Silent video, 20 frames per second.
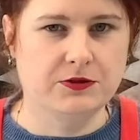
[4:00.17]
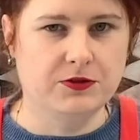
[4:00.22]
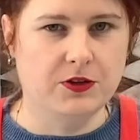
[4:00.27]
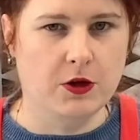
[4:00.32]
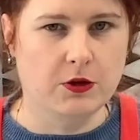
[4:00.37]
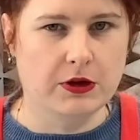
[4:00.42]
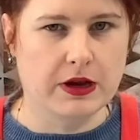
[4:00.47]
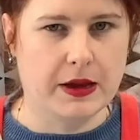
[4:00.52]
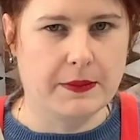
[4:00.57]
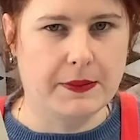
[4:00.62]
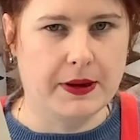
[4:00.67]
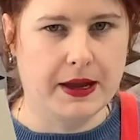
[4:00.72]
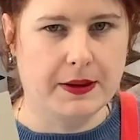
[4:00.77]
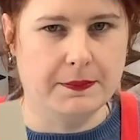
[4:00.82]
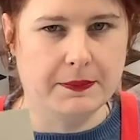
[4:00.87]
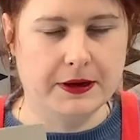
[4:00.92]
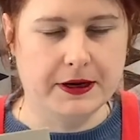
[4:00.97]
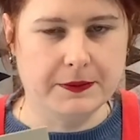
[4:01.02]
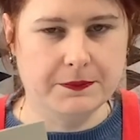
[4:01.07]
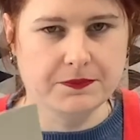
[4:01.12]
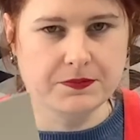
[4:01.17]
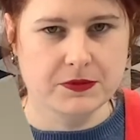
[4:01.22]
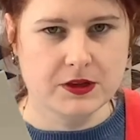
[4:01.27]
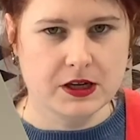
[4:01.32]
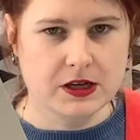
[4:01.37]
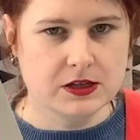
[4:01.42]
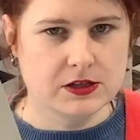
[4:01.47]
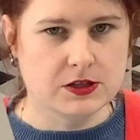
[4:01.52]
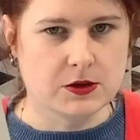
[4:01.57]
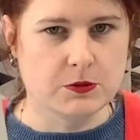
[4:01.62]
to fold our paper.
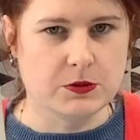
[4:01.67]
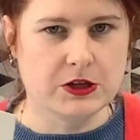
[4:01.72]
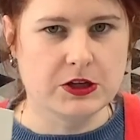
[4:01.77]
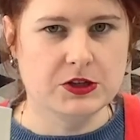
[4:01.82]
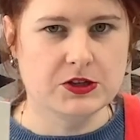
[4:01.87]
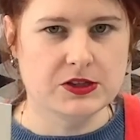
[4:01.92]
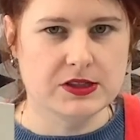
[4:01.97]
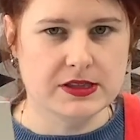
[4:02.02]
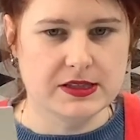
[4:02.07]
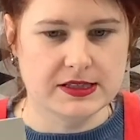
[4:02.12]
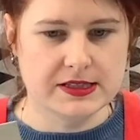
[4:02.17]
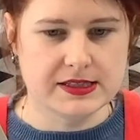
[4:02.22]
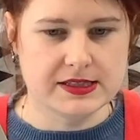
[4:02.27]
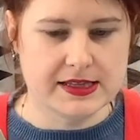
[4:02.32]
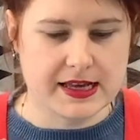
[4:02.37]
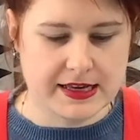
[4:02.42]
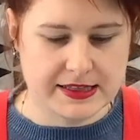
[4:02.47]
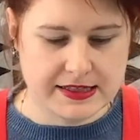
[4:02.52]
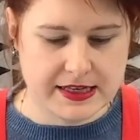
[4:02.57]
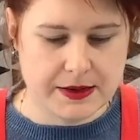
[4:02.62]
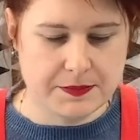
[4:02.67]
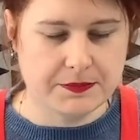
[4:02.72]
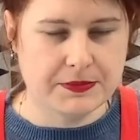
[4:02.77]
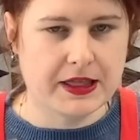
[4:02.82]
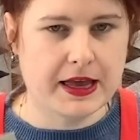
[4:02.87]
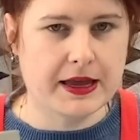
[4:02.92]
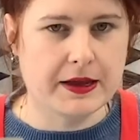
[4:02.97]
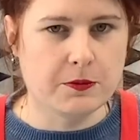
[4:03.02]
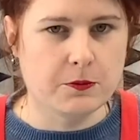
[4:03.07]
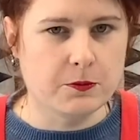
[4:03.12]
So we're using this as our
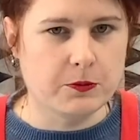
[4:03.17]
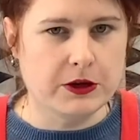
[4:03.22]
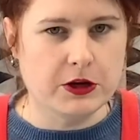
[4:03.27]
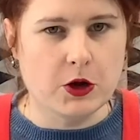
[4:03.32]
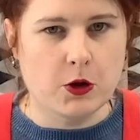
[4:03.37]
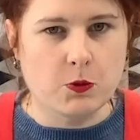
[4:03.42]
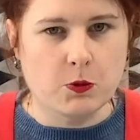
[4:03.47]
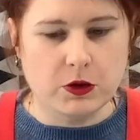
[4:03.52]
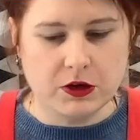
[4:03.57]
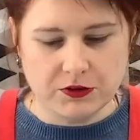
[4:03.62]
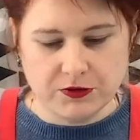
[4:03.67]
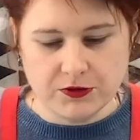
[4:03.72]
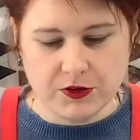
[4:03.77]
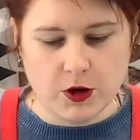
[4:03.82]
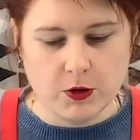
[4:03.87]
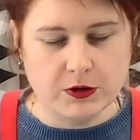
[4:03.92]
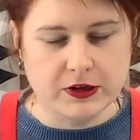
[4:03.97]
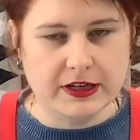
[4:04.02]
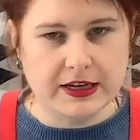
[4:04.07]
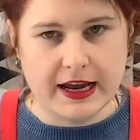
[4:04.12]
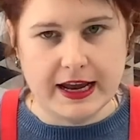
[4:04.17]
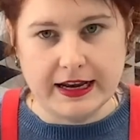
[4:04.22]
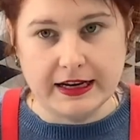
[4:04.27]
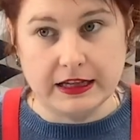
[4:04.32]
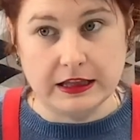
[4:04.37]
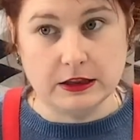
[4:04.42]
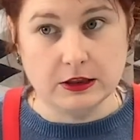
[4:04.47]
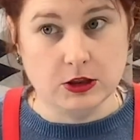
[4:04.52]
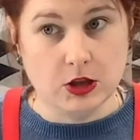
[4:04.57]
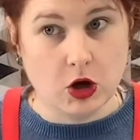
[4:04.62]
template. We don't want to fold it
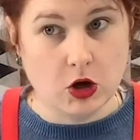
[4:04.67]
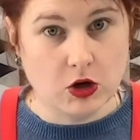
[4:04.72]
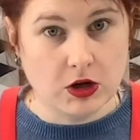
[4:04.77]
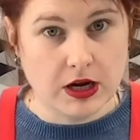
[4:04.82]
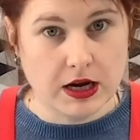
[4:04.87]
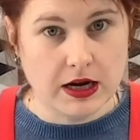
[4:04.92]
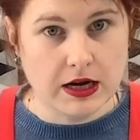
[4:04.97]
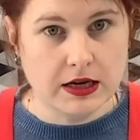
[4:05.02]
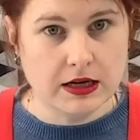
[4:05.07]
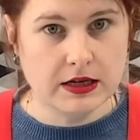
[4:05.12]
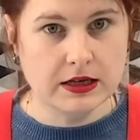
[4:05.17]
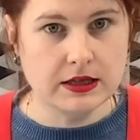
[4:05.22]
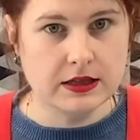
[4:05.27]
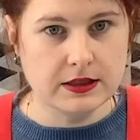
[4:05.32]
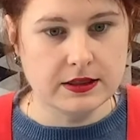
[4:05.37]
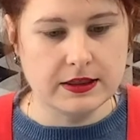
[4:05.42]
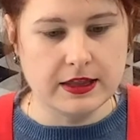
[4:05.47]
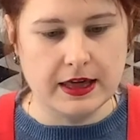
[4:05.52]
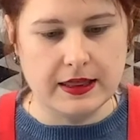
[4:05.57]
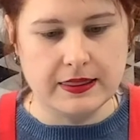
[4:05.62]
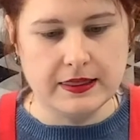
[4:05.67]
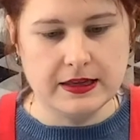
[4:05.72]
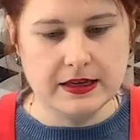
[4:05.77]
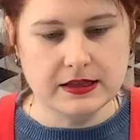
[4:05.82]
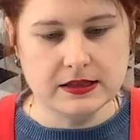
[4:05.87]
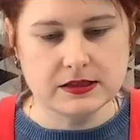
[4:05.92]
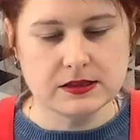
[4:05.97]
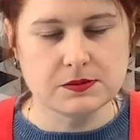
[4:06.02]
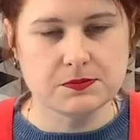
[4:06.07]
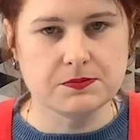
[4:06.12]
any longer than
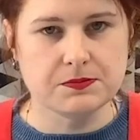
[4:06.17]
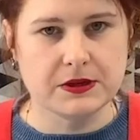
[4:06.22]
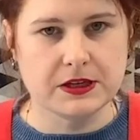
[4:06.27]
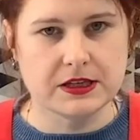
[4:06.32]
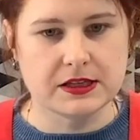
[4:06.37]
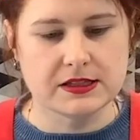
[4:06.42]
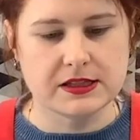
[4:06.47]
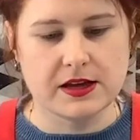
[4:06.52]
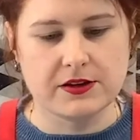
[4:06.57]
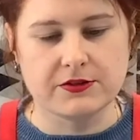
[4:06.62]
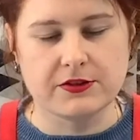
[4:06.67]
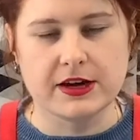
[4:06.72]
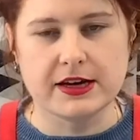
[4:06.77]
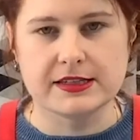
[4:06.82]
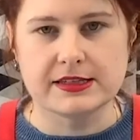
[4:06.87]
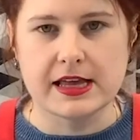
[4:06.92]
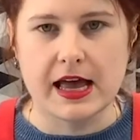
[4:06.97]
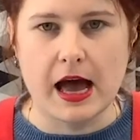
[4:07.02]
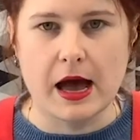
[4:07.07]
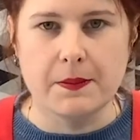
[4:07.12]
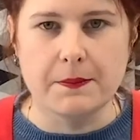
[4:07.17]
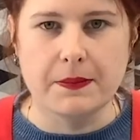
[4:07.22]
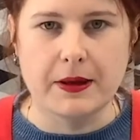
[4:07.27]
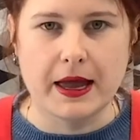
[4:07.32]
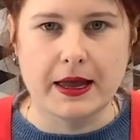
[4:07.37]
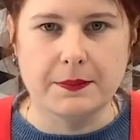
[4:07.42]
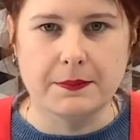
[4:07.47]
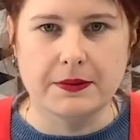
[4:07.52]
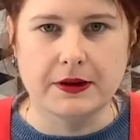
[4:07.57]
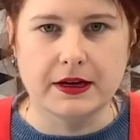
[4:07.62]
this because otherwise our
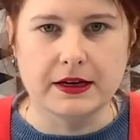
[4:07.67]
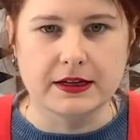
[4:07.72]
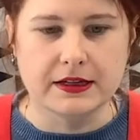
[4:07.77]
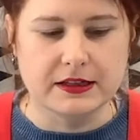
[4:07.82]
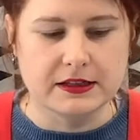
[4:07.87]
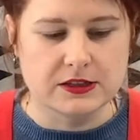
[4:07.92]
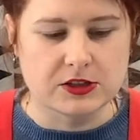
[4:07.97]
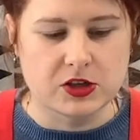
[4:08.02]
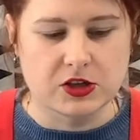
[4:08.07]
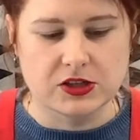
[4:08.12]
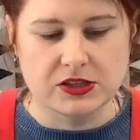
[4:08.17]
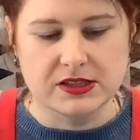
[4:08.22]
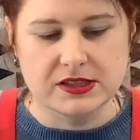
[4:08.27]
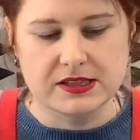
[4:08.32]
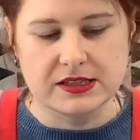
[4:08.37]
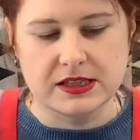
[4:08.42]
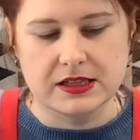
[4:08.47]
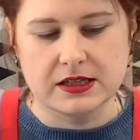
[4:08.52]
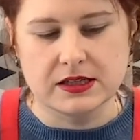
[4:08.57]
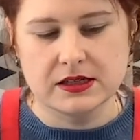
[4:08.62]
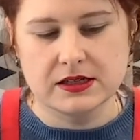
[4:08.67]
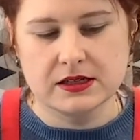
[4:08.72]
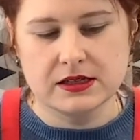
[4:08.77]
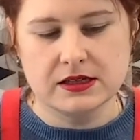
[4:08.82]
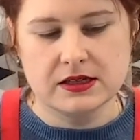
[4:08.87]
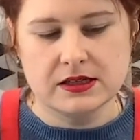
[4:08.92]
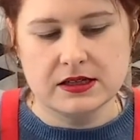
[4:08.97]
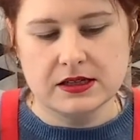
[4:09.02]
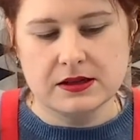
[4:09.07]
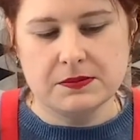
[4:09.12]
paper is going to stick
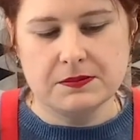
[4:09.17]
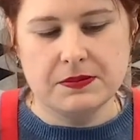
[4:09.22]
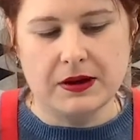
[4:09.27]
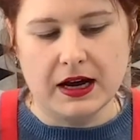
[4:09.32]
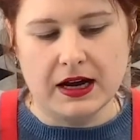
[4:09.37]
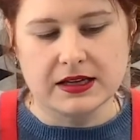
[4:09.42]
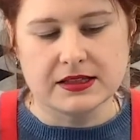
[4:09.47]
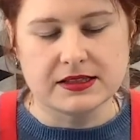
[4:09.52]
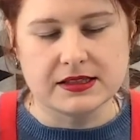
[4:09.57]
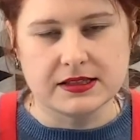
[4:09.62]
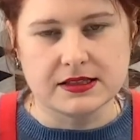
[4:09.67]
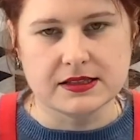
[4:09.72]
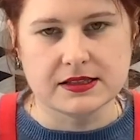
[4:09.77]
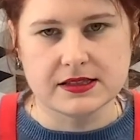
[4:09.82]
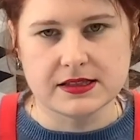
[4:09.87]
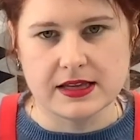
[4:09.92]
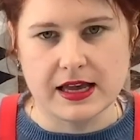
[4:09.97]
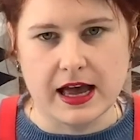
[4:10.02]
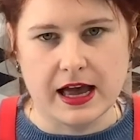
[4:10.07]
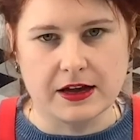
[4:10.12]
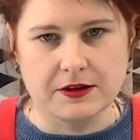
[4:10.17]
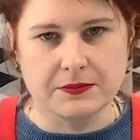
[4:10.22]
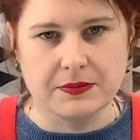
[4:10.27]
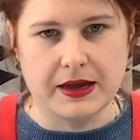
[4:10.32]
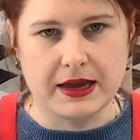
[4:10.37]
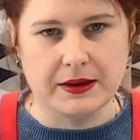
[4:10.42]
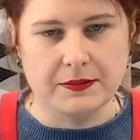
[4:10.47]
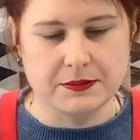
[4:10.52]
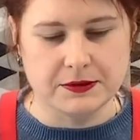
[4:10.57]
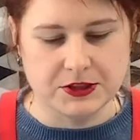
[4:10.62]
past this, our
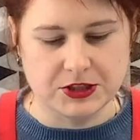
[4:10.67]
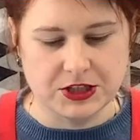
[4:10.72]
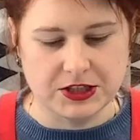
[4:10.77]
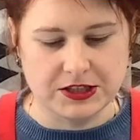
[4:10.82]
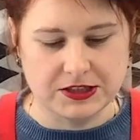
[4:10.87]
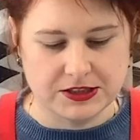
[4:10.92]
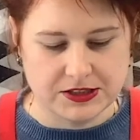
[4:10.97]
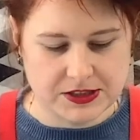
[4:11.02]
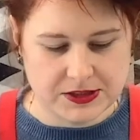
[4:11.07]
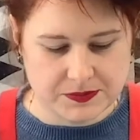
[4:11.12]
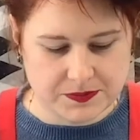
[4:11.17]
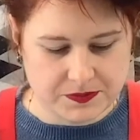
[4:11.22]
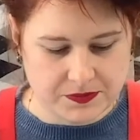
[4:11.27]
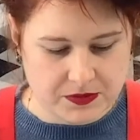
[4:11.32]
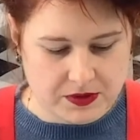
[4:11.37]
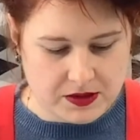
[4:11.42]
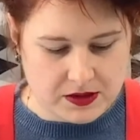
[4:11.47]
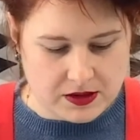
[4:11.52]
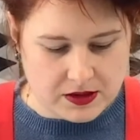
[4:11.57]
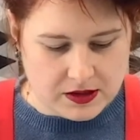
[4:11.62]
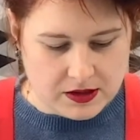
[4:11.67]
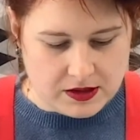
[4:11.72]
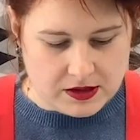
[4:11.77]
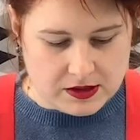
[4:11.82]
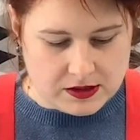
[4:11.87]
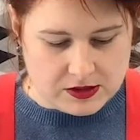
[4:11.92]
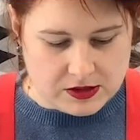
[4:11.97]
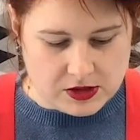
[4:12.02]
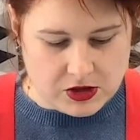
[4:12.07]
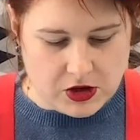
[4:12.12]
paper sheets.
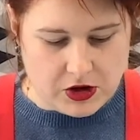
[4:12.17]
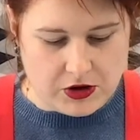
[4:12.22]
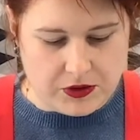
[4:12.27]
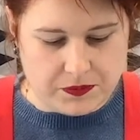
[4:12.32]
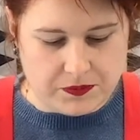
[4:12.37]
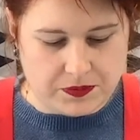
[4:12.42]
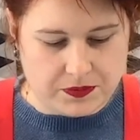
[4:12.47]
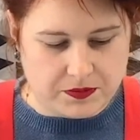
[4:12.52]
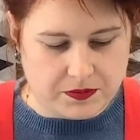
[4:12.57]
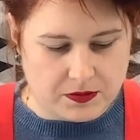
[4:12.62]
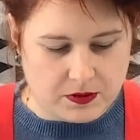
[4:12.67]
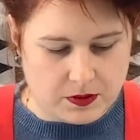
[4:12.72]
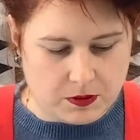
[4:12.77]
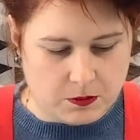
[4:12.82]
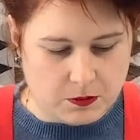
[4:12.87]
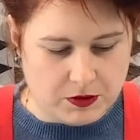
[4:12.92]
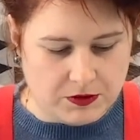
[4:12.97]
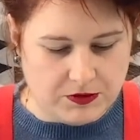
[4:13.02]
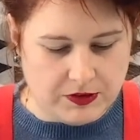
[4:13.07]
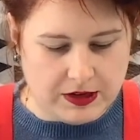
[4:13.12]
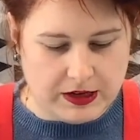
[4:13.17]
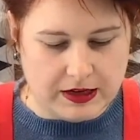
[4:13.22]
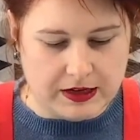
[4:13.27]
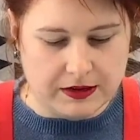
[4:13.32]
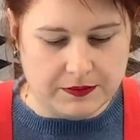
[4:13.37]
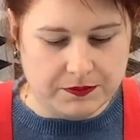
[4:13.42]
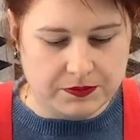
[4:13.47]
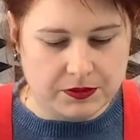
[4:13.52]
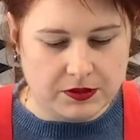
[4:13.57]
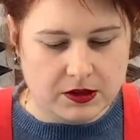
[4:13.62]
So with
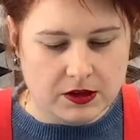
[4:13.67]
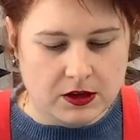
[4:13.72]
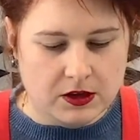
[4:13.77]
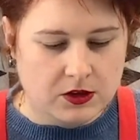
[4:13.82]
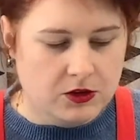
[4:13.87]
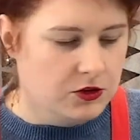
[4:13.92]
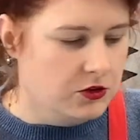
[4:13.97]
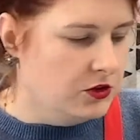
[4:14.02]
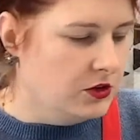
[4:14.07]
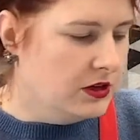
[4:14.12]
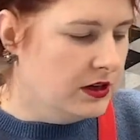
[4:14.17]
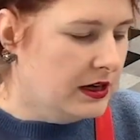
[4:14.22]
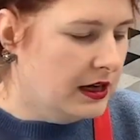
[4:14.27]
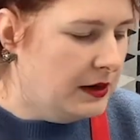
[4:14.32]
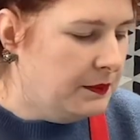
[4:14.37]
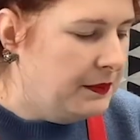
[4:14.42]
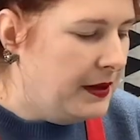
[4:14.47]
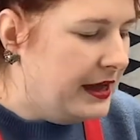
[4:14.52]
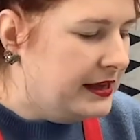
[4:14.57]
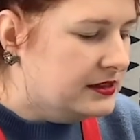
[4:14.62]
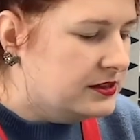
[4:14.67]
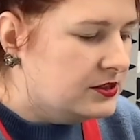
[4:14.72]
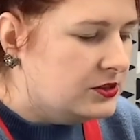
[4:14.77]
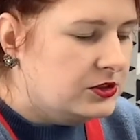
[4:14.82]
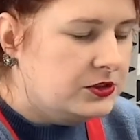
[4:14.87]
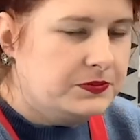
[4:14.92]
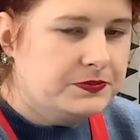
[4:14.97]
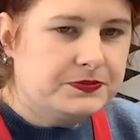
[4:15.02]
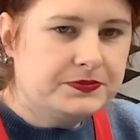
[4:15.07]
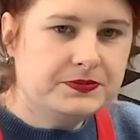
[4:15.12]
here, you can get a
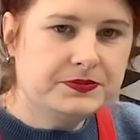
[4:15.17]
pencil